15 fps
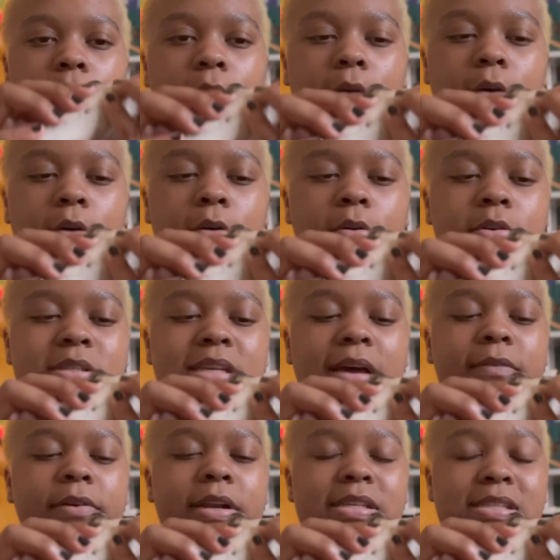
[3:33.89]
all holes
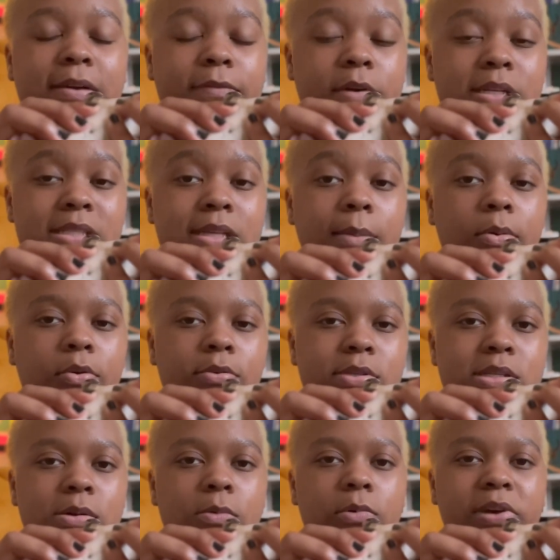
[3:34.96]
covered except for the sub-holes
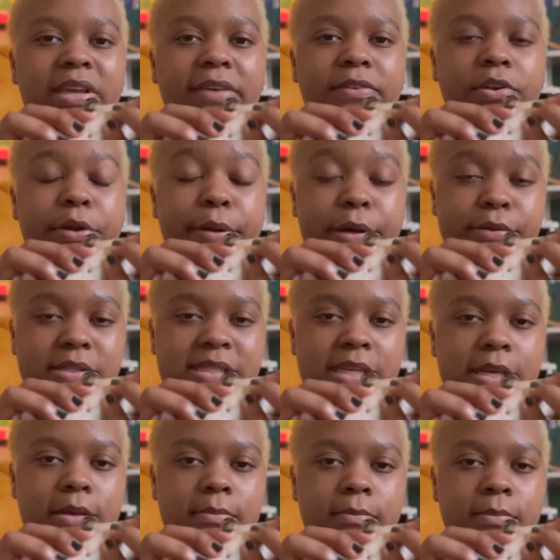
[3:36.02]
will give you the note C.